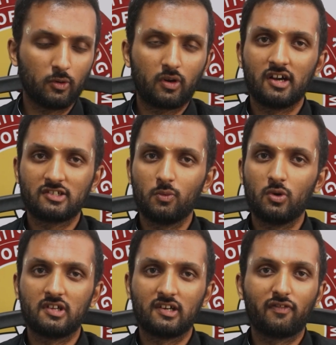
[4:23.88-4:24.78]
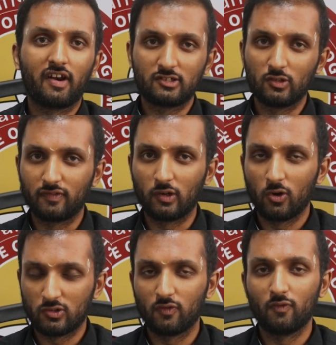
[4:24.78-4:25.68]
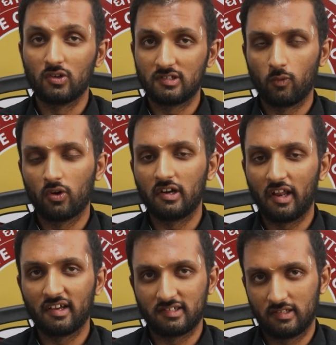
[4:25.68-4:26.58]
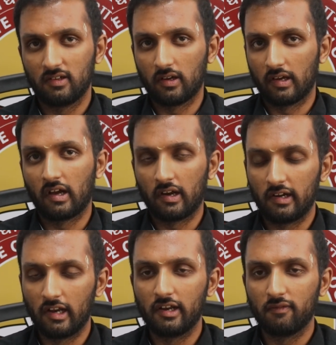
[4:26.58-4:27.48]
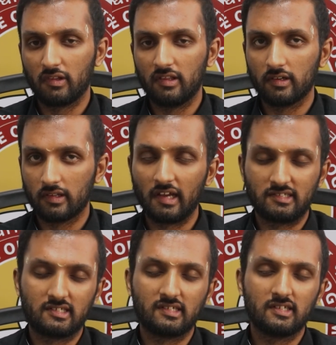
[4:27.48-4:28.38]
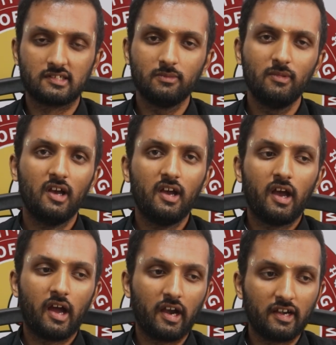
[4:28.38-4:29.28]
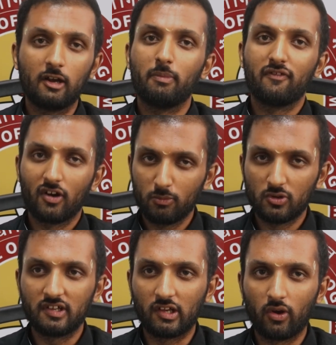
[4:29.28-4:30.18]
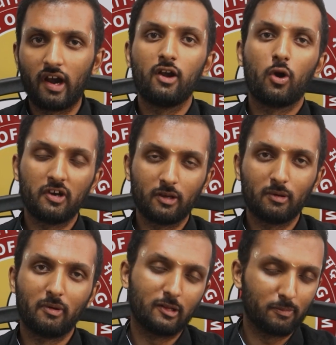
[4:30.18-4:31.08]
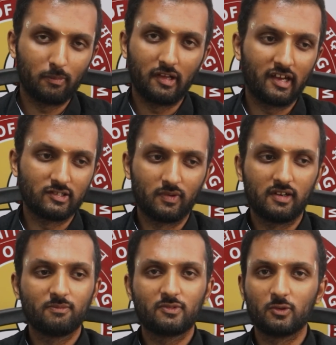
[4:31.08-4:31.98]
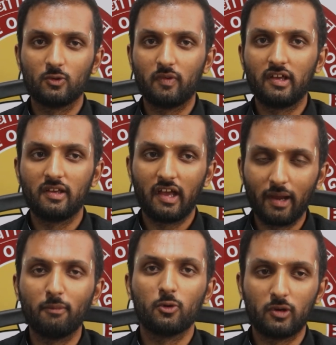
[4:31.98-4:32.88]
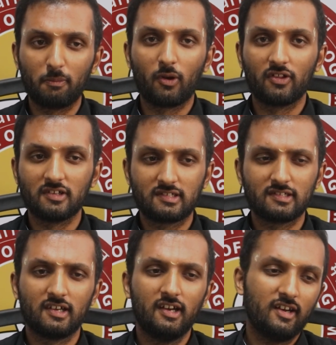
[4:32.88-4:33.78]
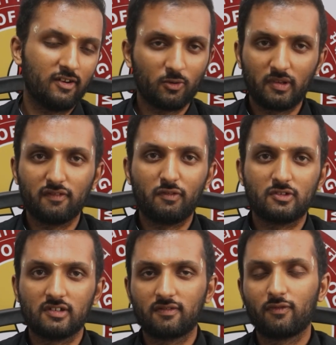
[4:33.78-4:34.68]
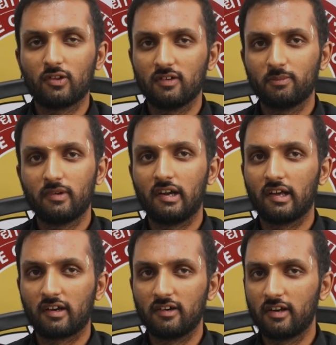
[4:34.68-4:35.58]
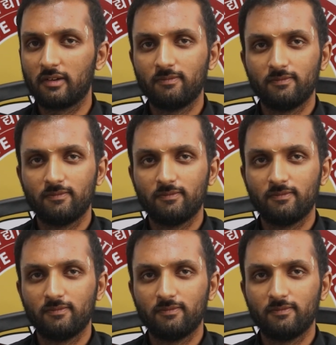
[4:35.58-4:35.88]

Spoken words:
cast votes at a fraction of the cost of what it takes currently with the existing system, and it'll be far more secure and auditable by the public as well. So we aim to deploy this in the future for the entire country.